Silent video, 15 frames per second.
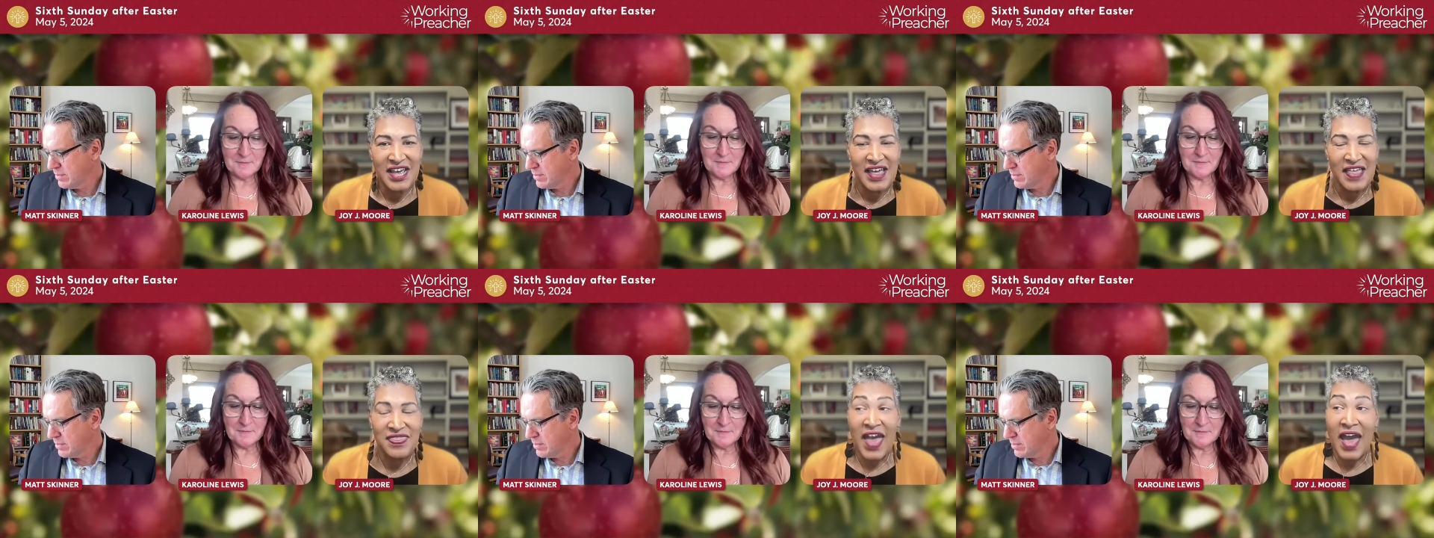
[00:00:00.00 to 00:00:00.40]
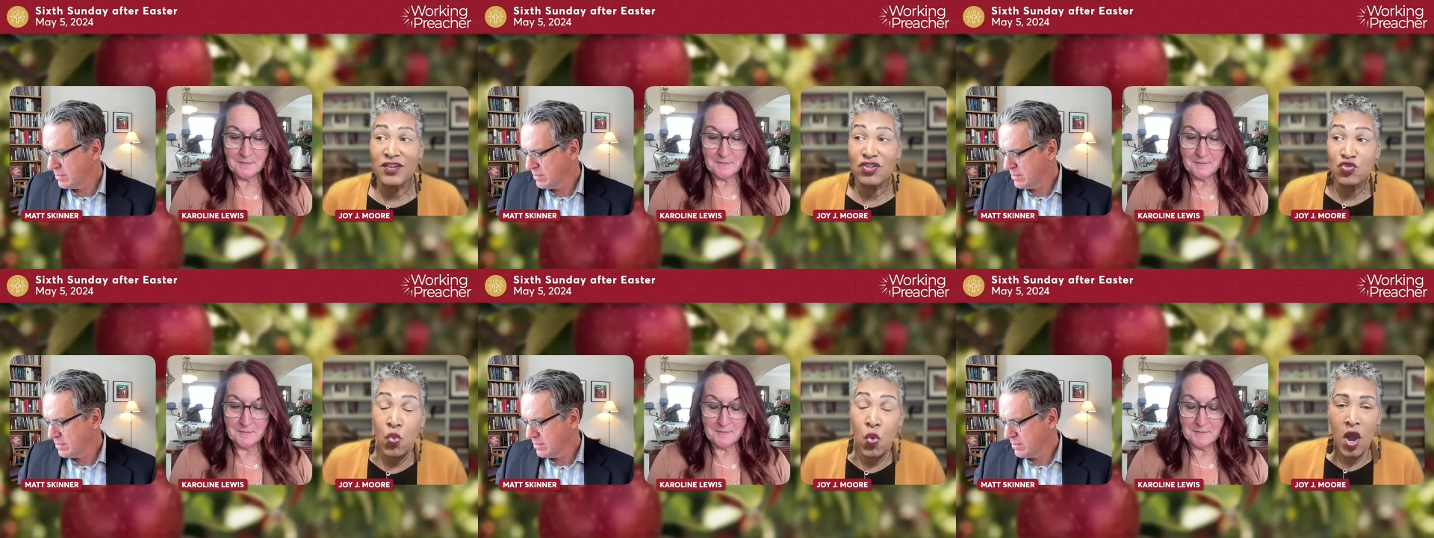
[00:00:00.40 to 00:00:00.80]

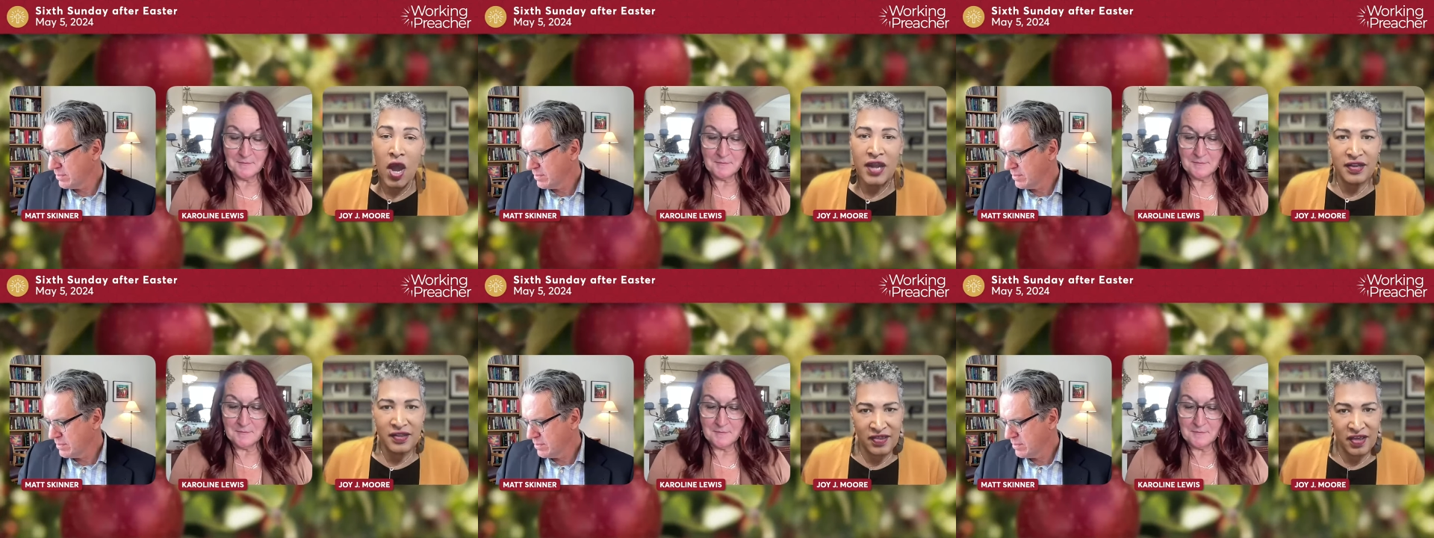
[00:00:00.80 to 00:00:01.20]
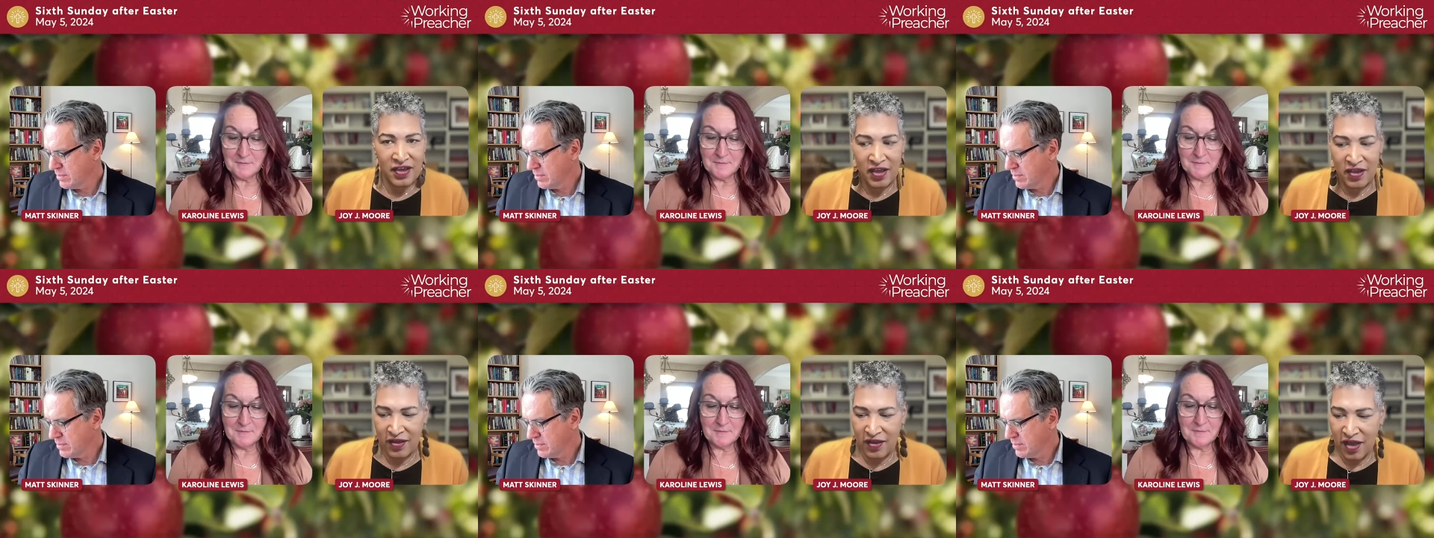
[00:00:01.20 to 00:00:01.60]
Speaker 1: that's one,
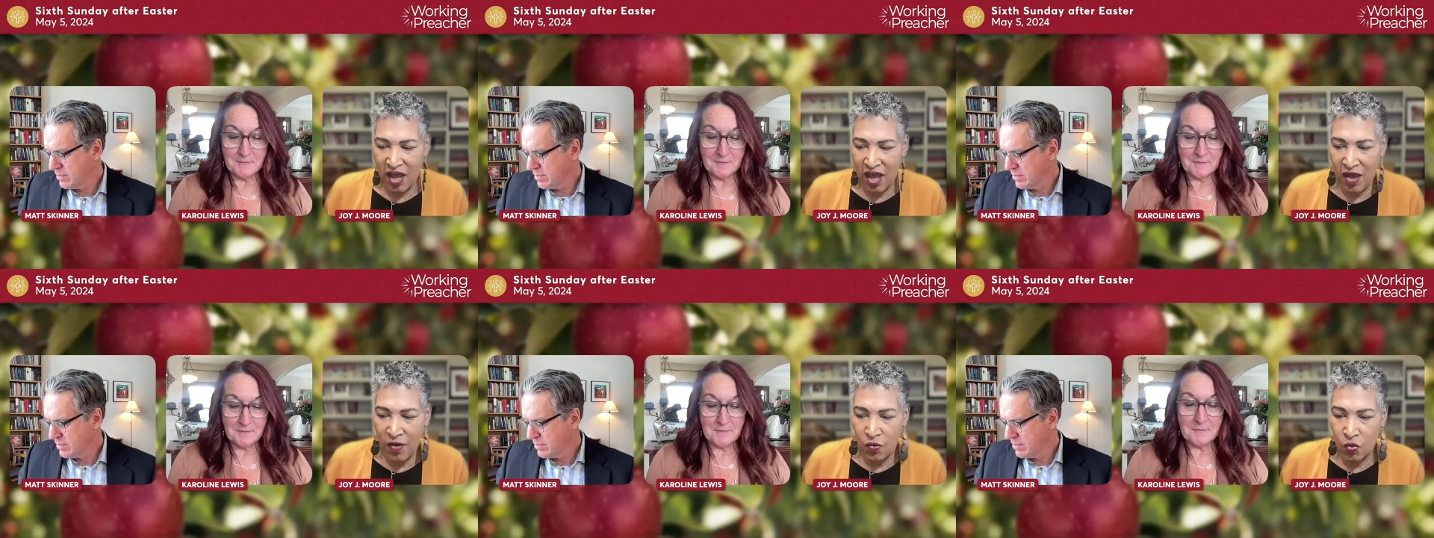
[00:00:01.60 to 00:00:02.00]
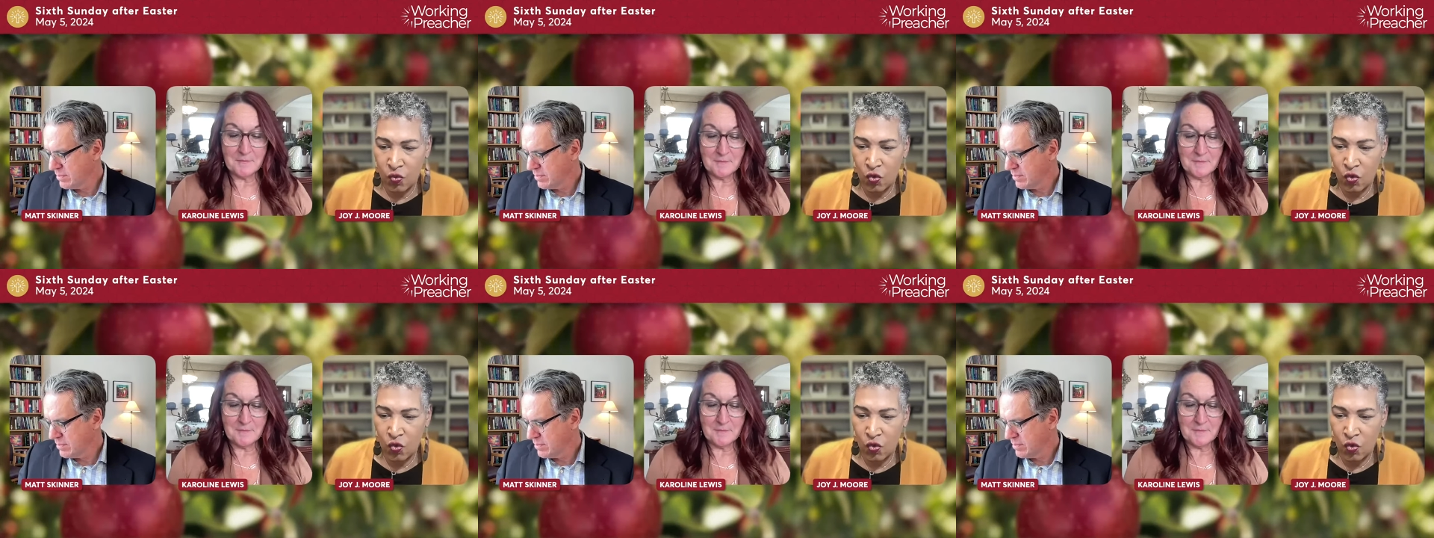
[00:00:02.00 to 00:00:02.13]
the uh,